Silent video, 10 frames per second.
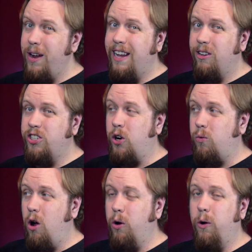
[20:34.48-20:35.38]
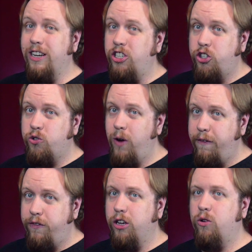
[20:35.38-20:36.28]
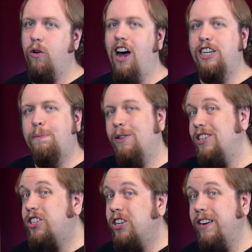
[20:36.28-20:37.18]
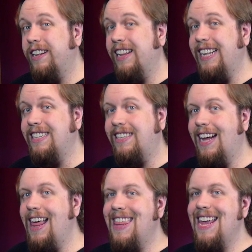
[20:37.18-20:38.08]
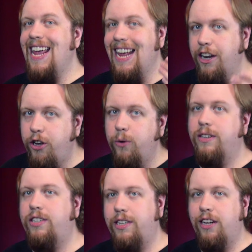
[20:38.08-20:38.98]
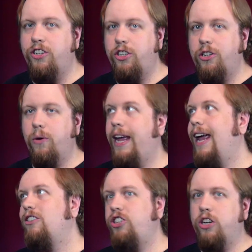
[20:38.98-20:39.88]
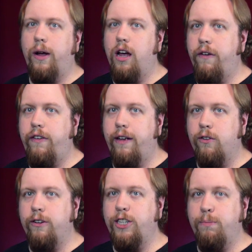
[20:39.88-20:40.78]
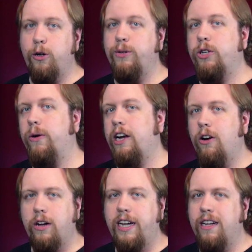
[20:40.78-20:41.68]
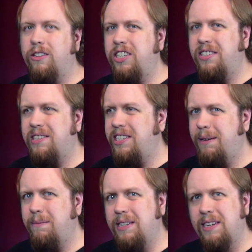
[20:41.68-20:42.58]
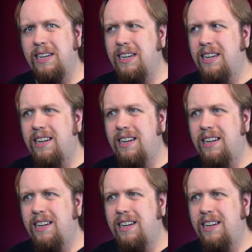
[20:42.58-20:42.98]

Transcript: three kills in a row going straight for the crotch, plus turning Leighton's death into a sex joke and showing off Avery's boobs during her kill just seemed